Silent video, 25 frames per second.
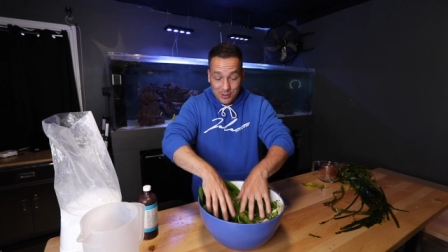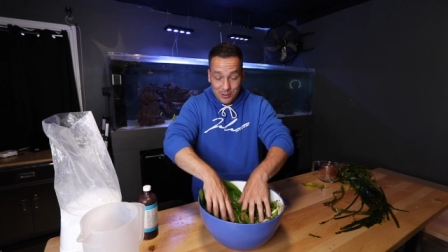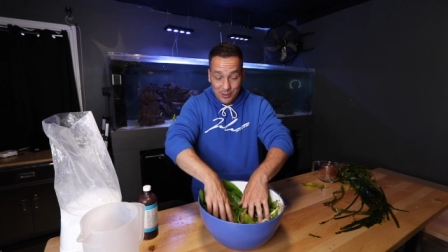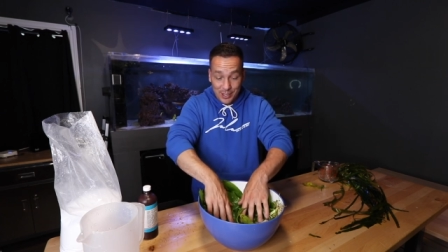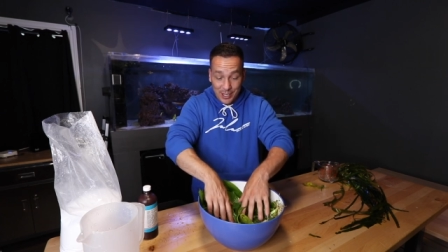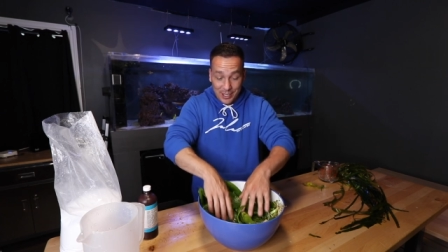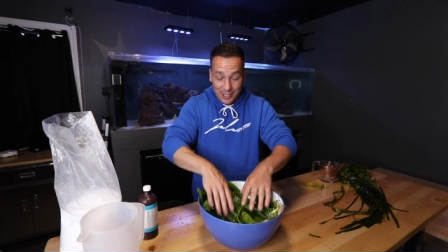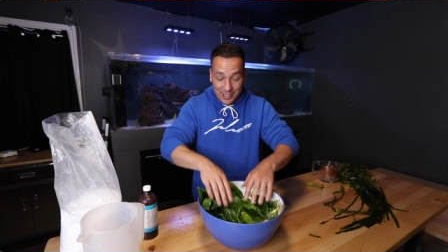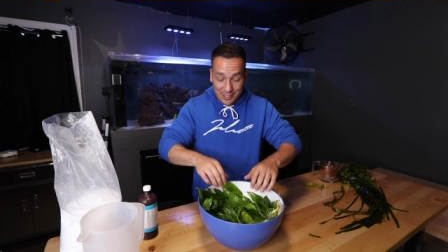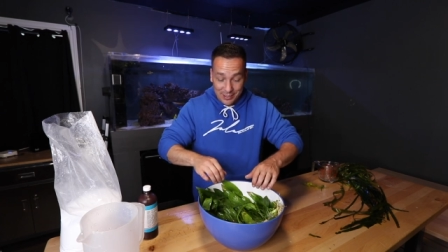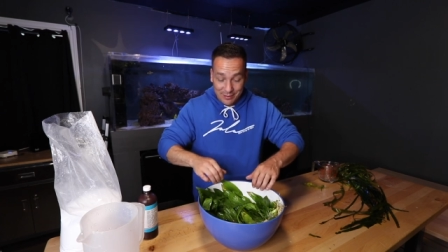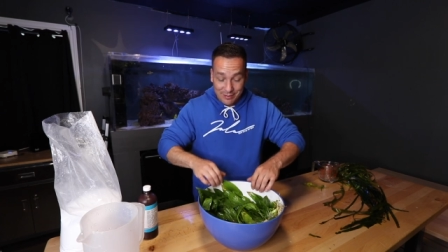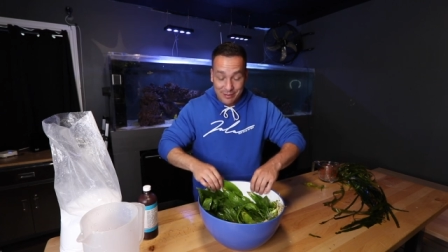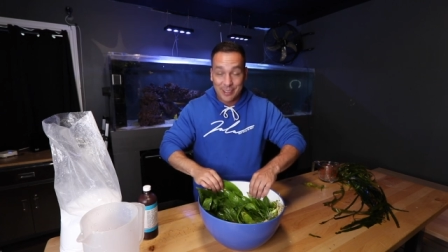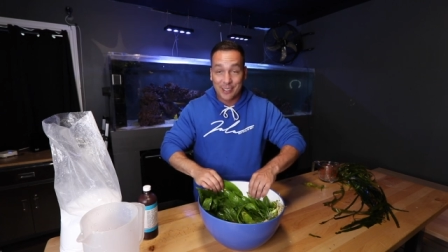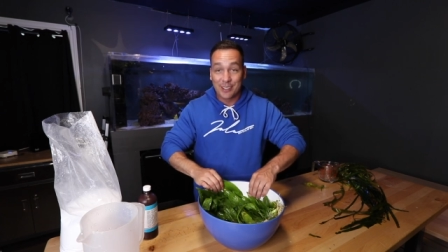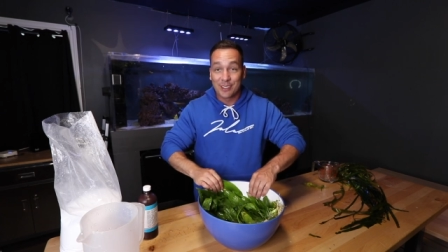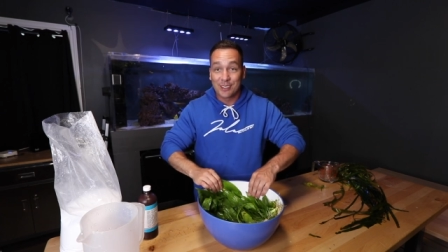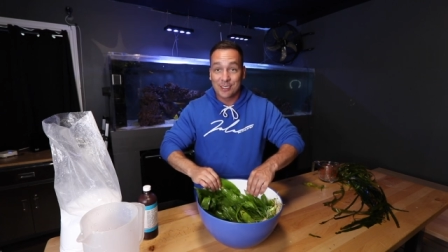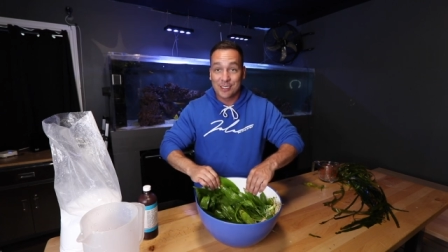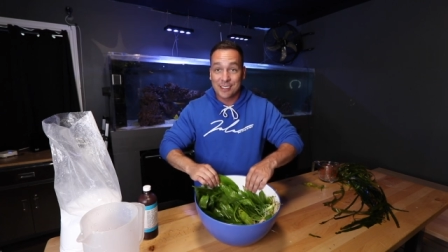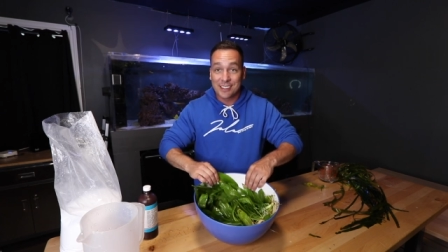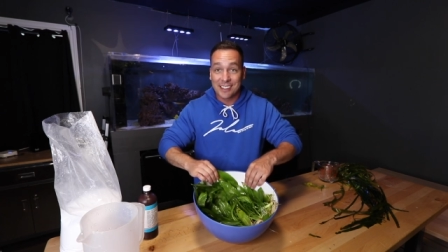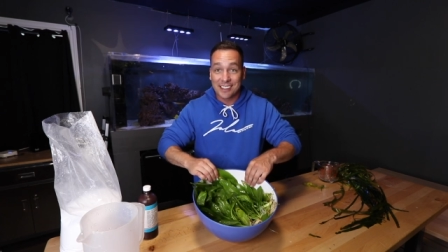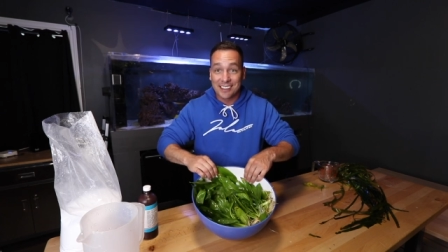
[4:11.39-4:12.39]
will get
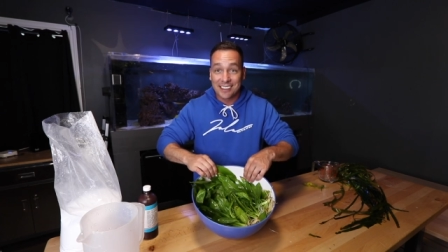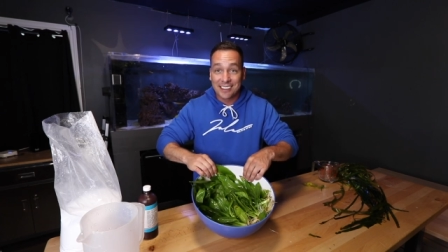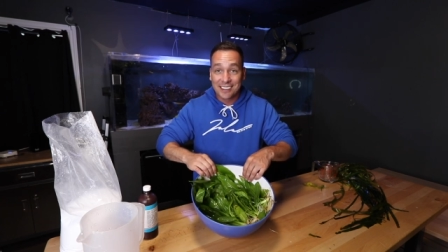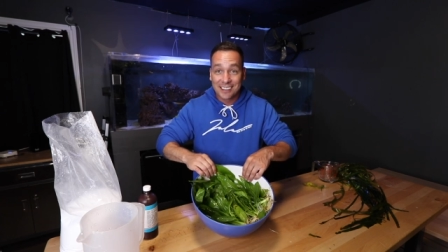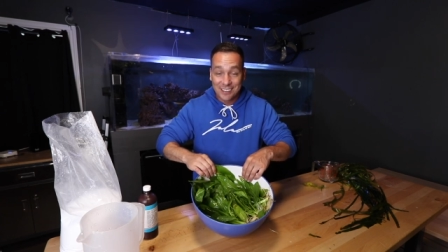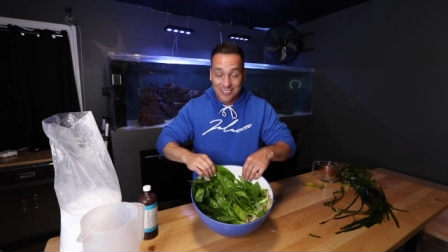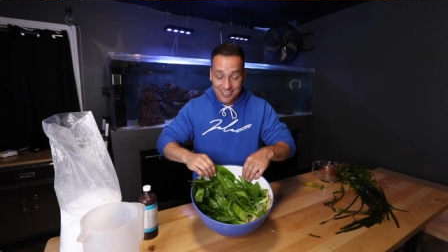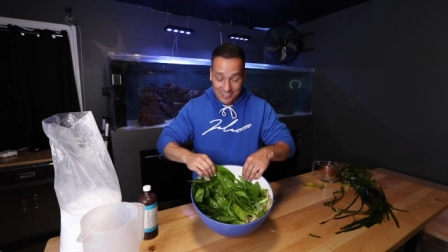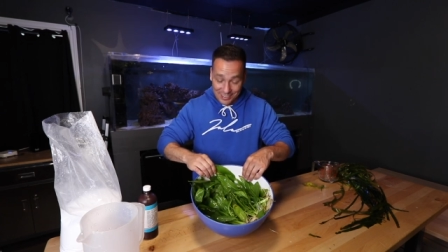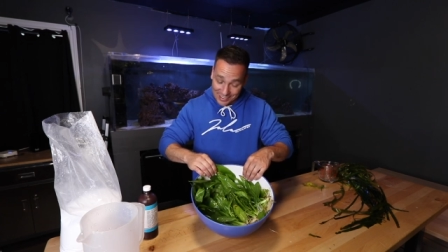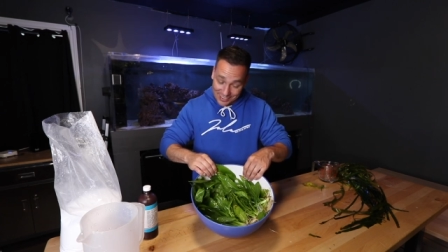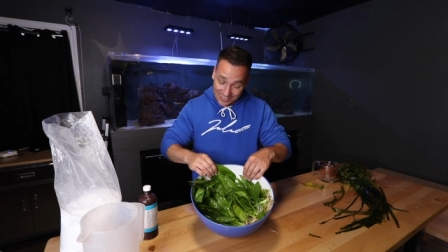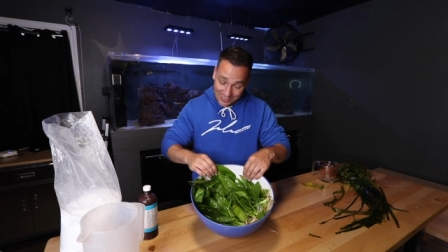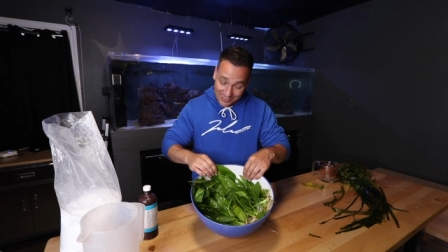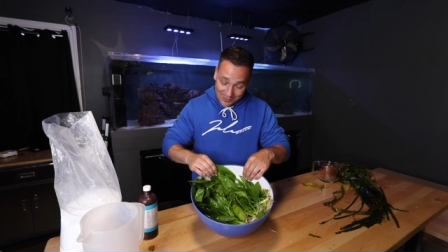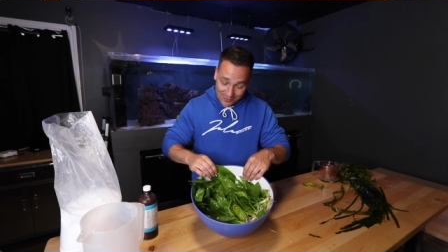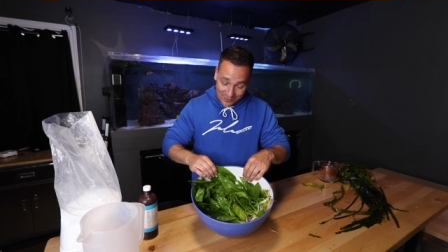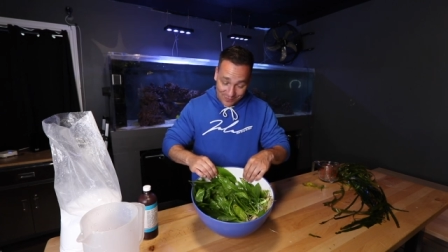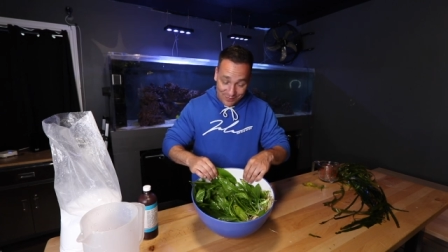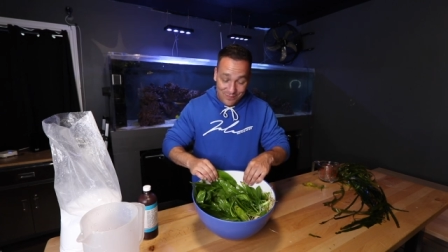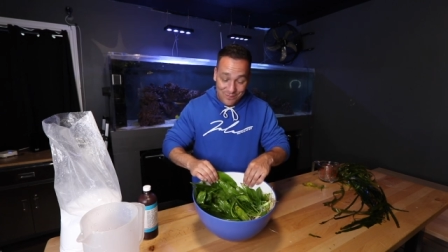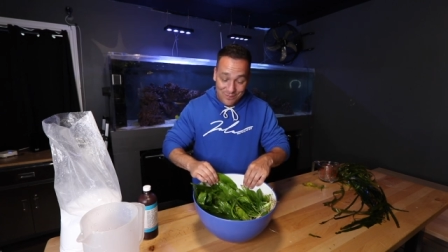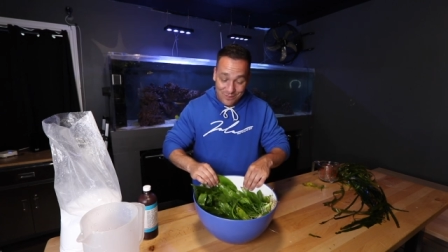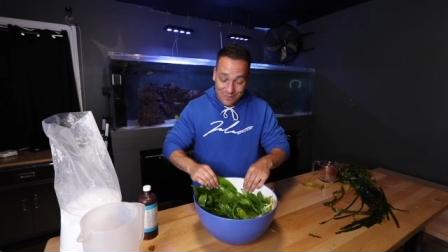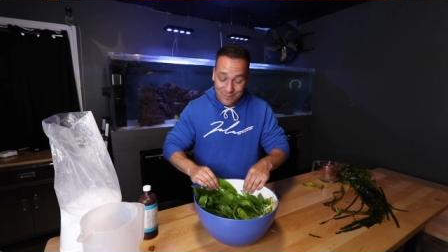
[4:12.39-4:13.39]
confused
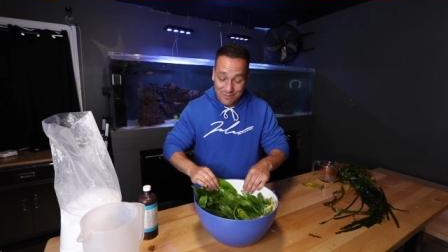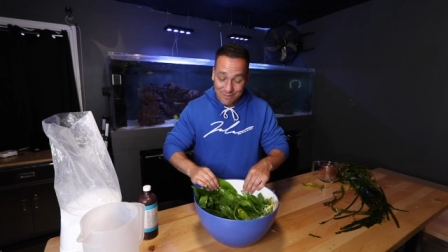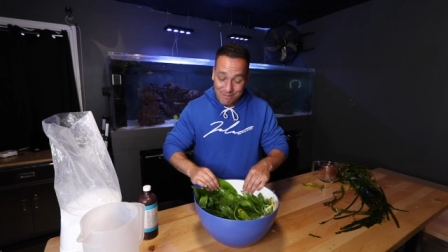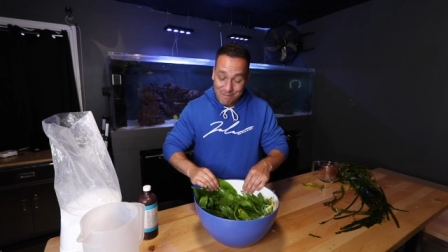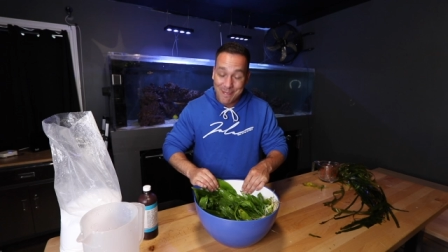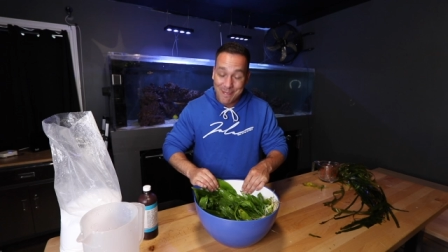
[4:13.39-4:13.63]
and